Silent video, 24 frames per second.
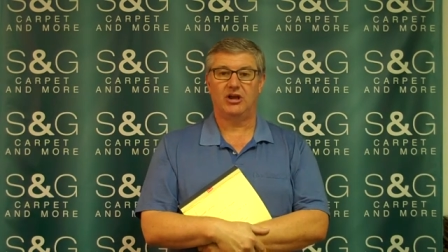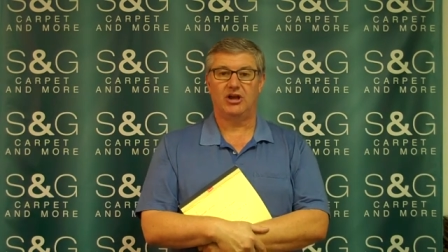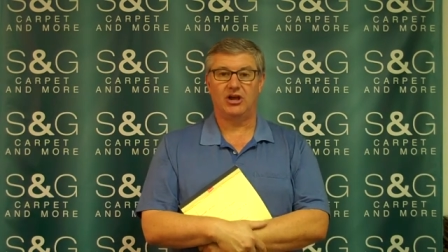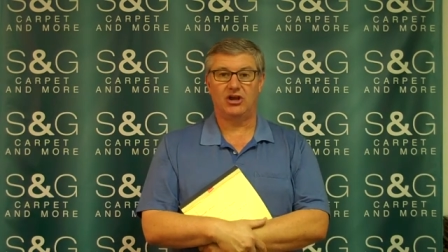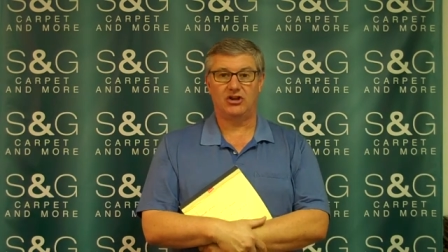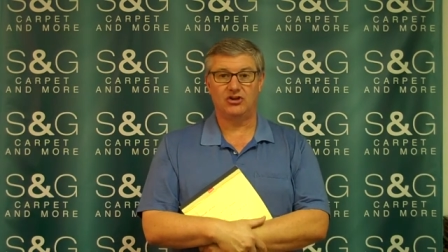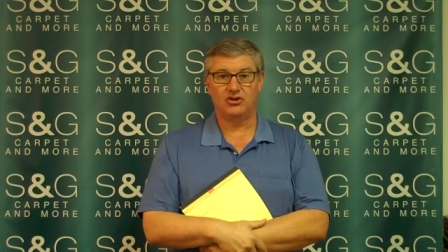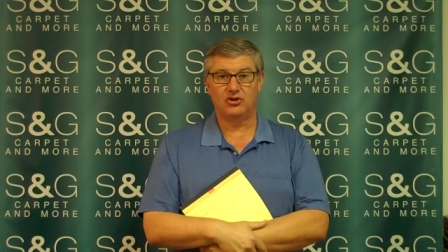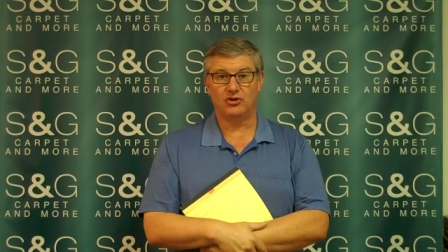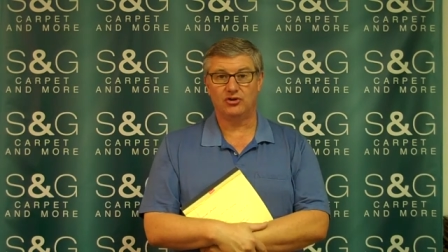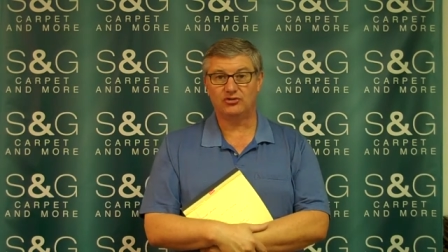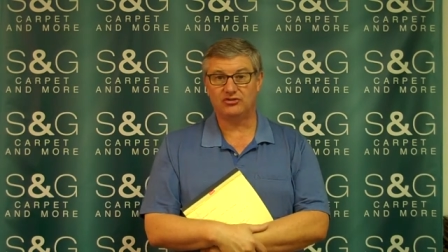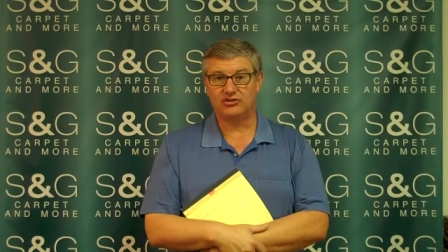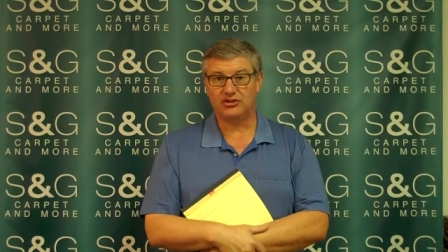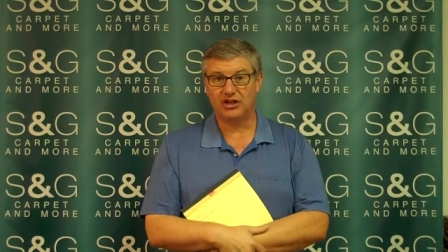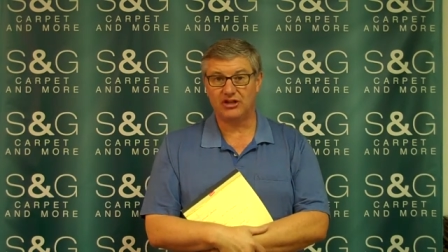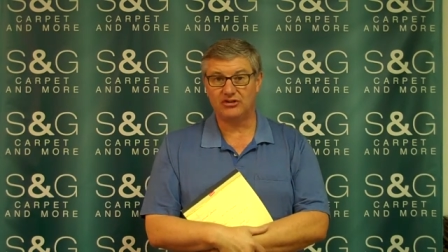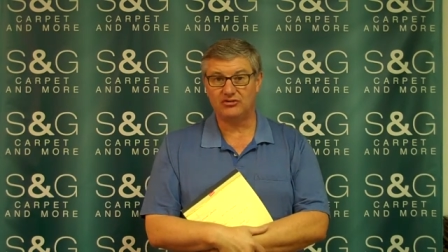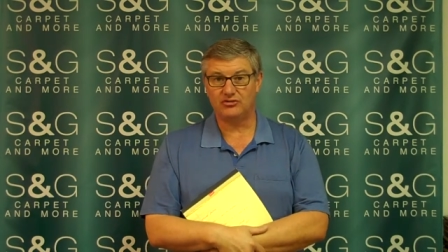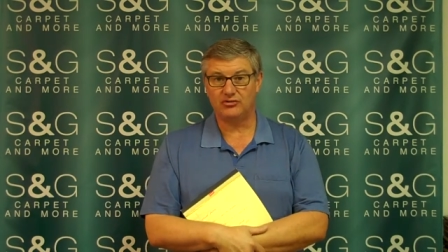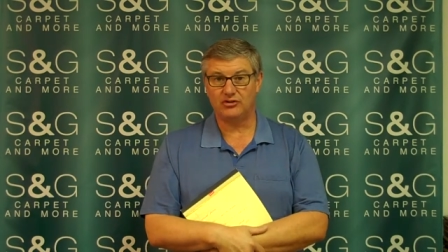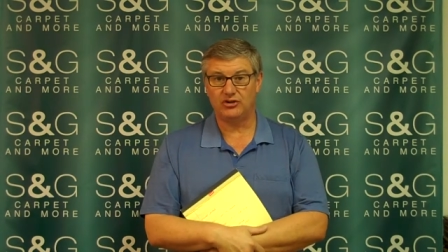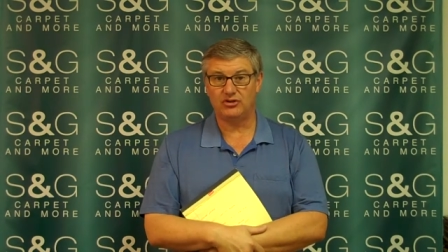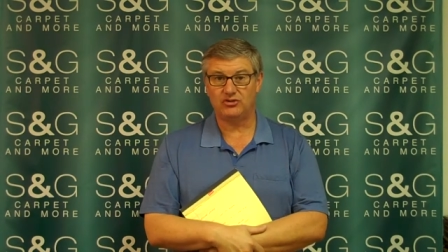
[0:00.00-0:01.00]
and you're
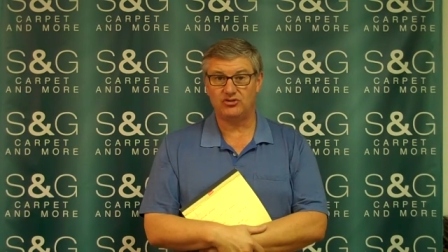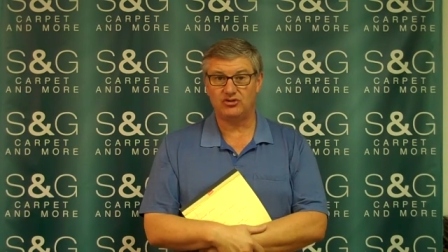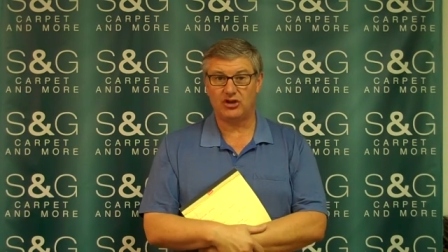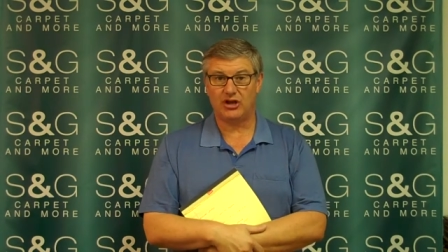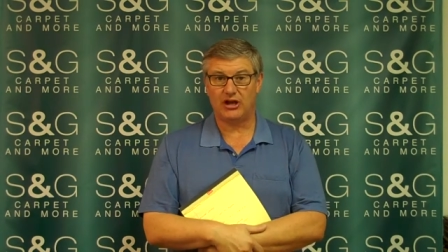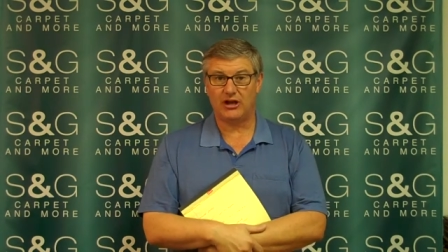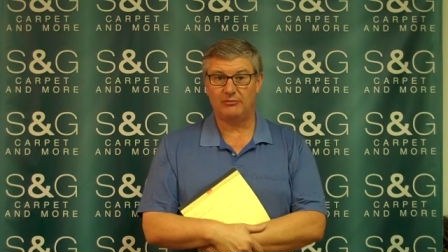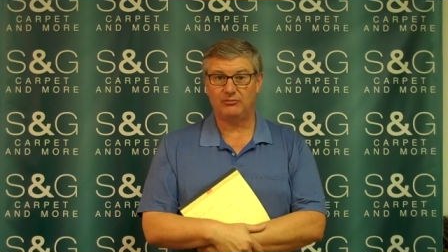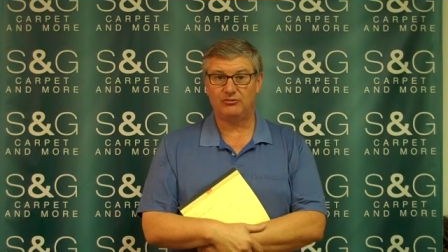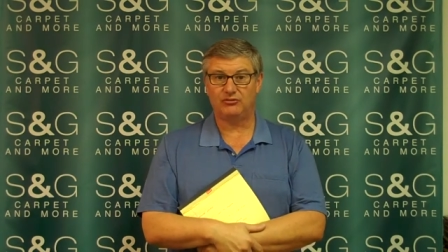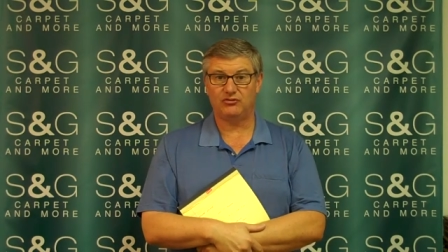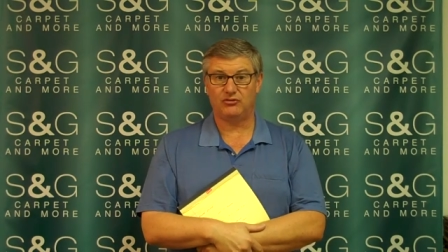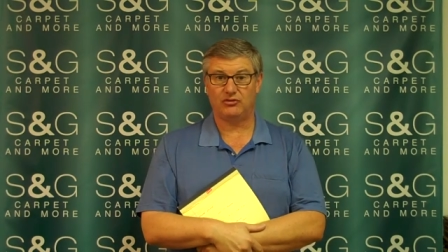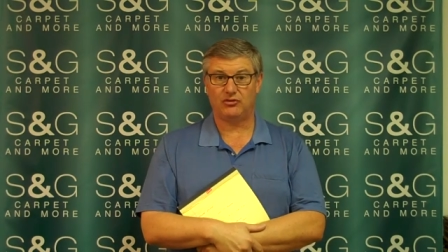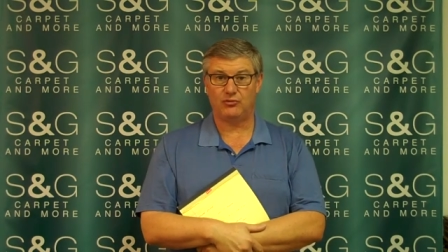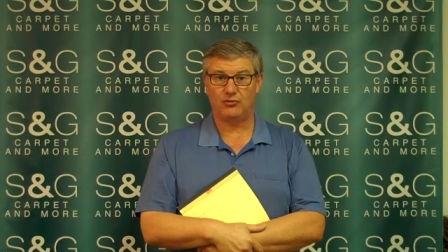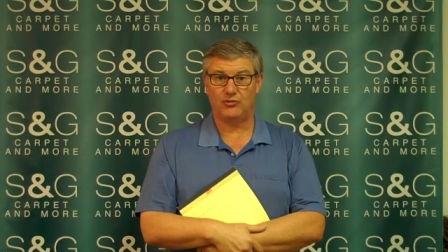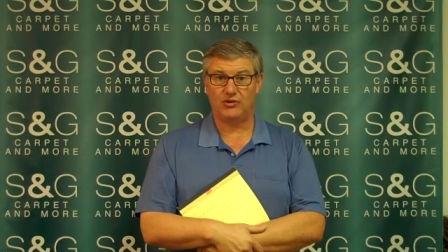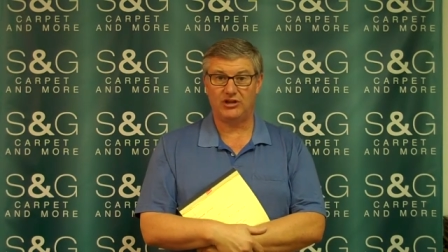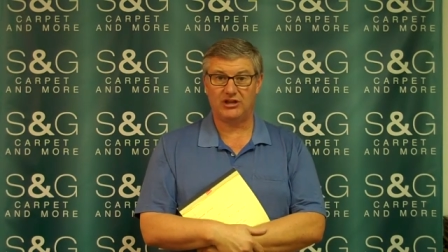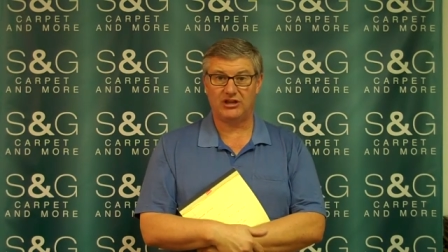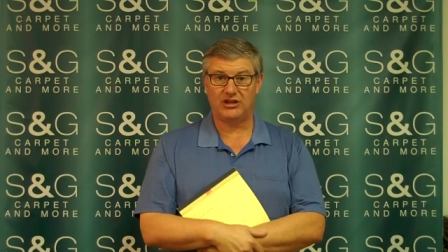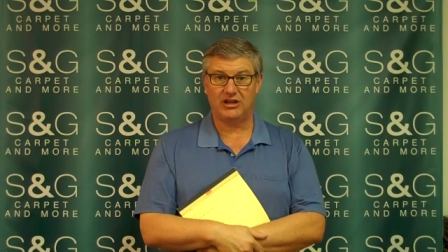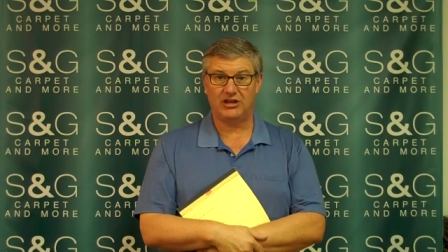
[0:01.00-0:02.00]
scheduling jobs for the
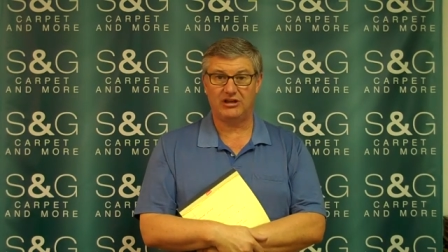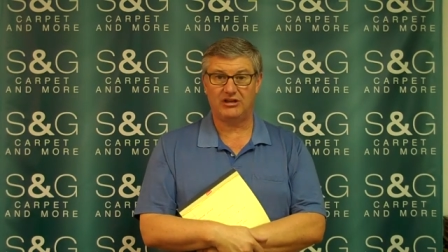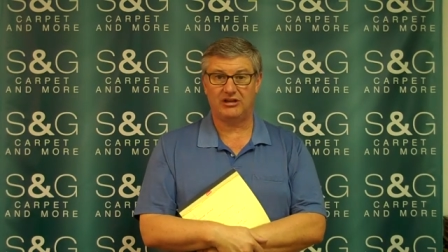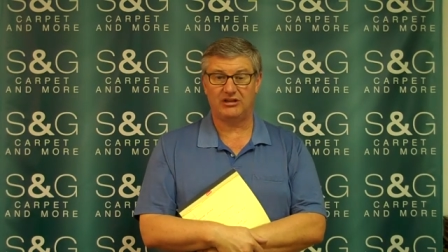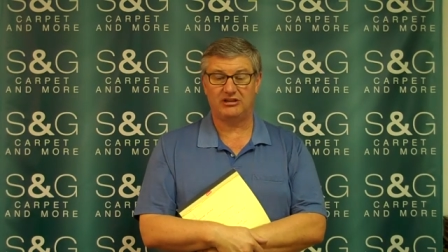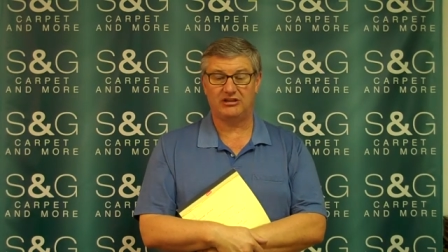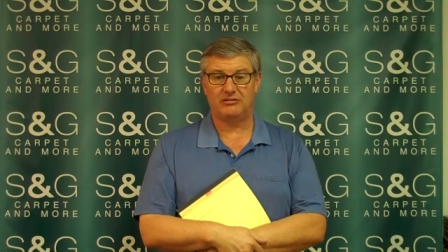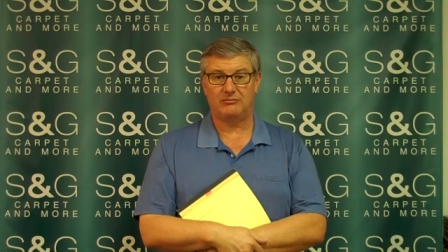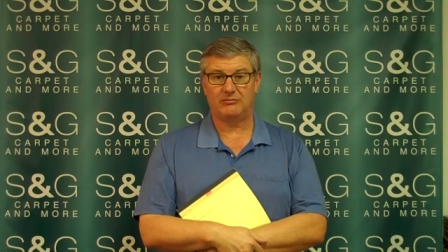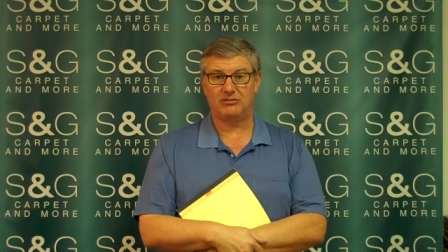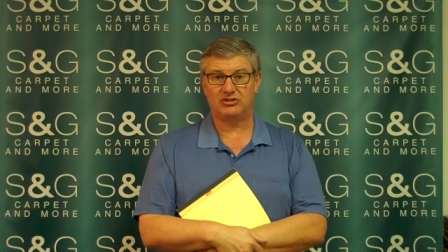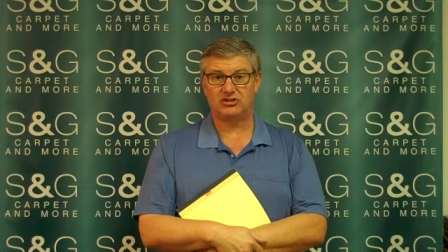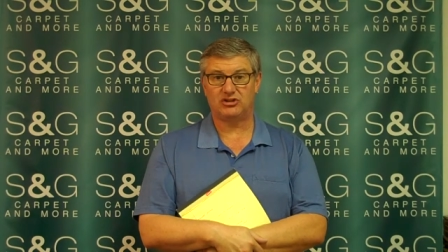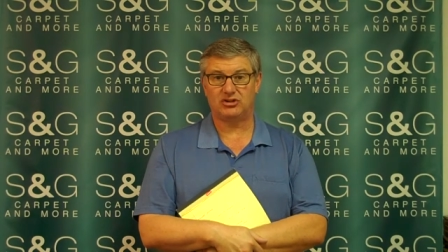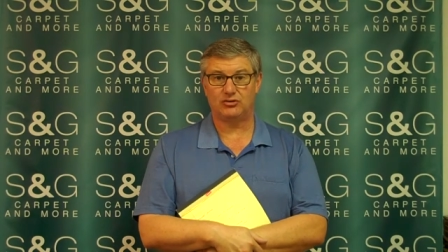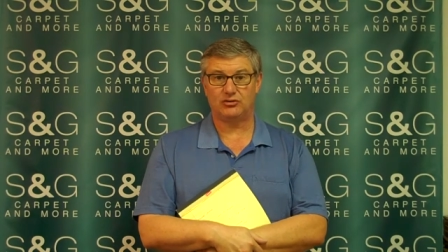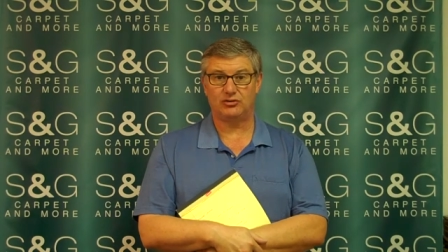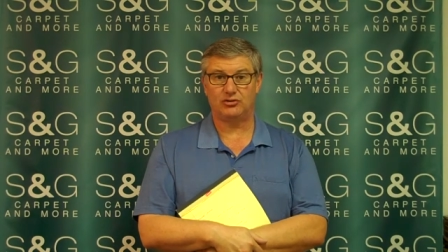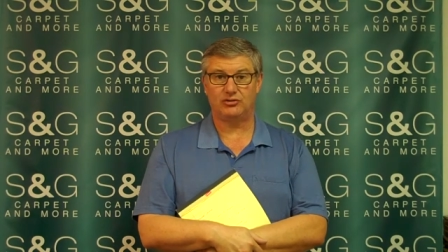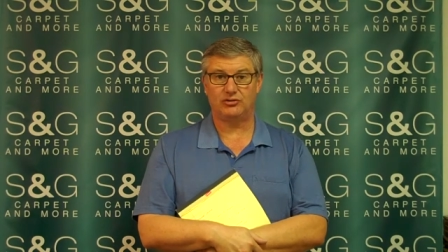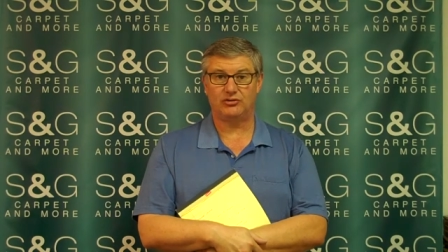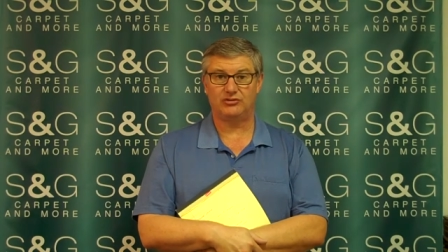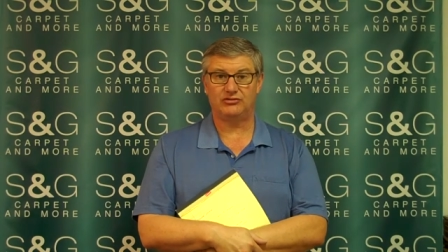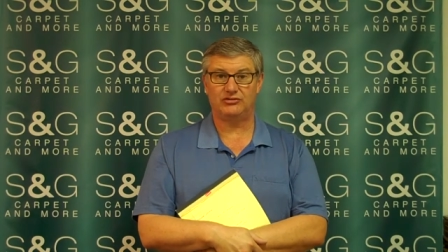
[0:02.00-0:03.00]
weekend and the
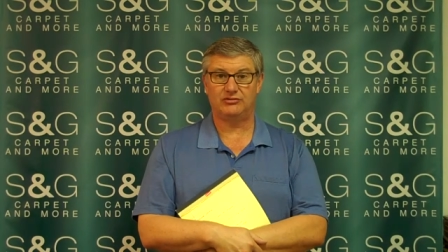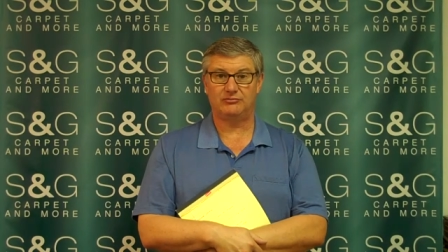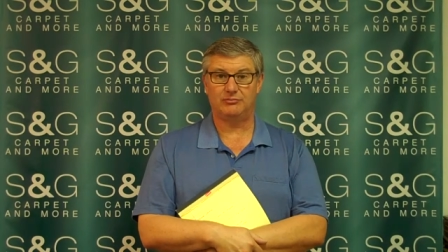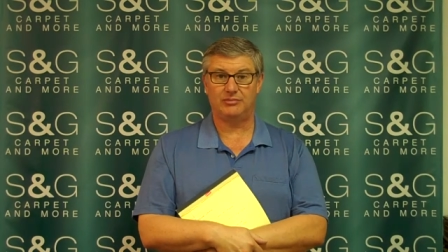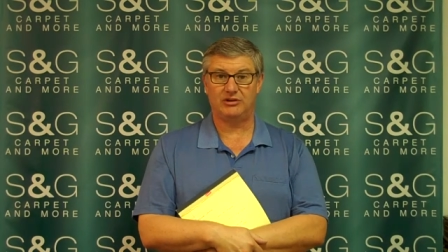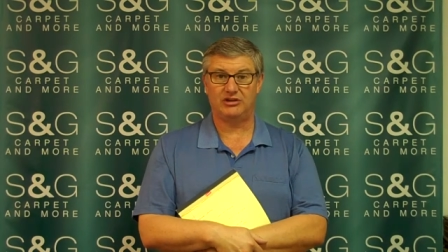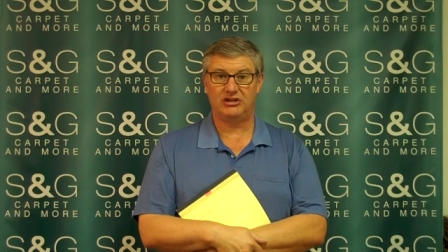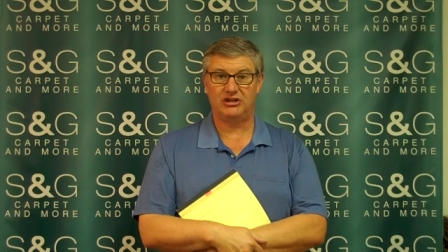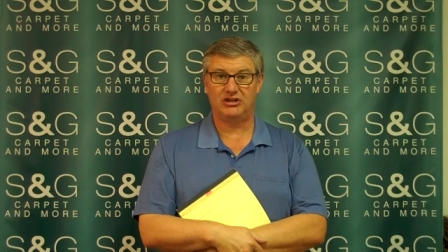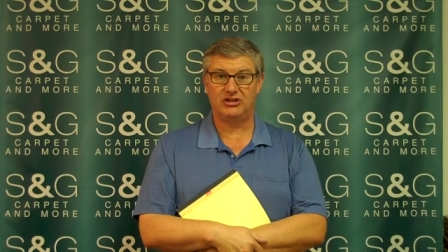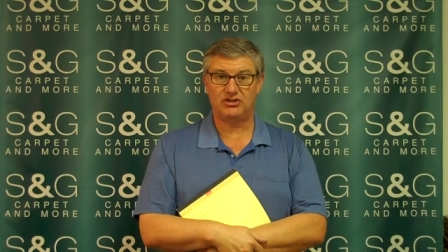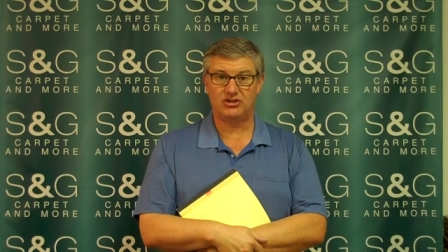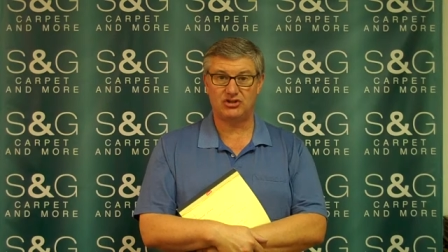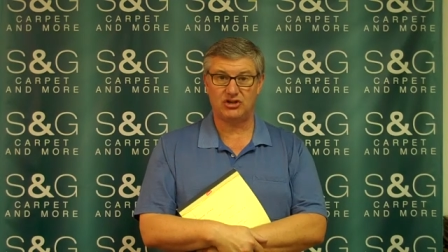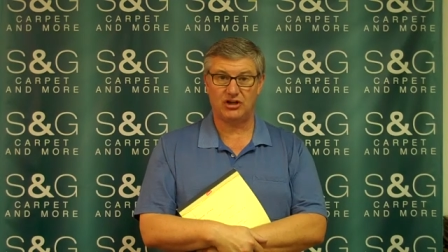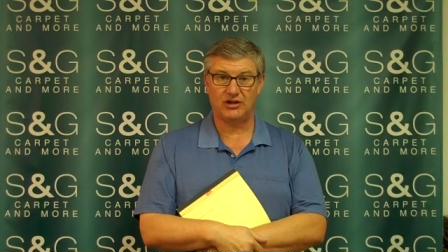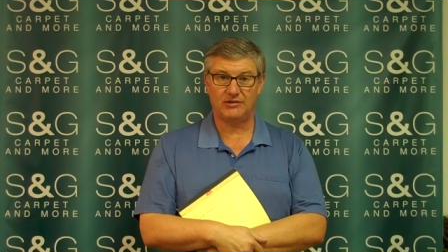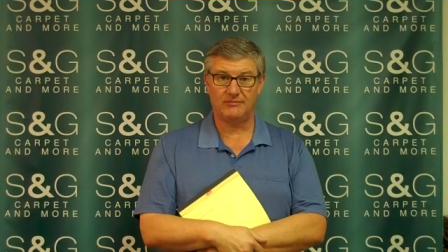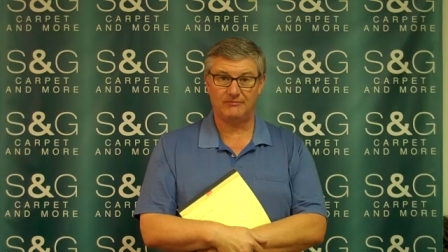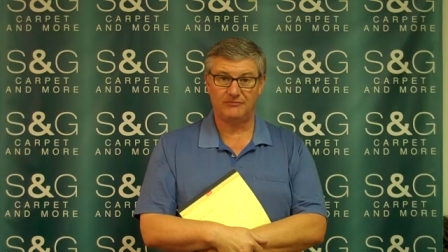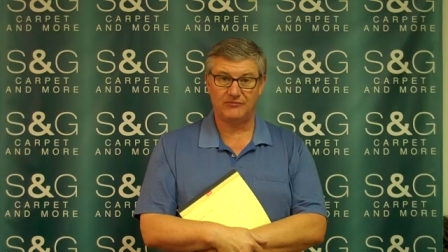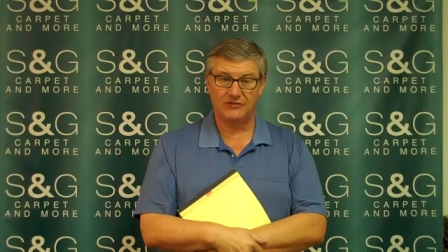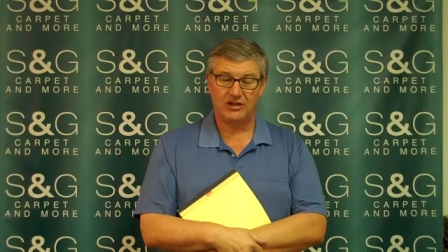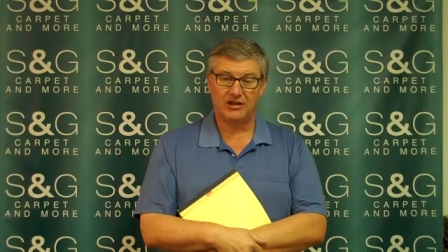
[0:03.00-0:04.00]
material is in
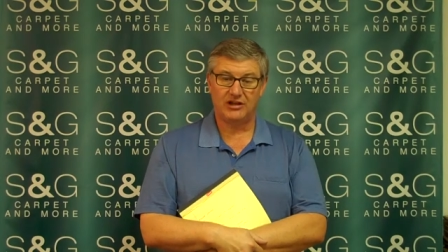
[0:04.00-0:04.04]
Benicia,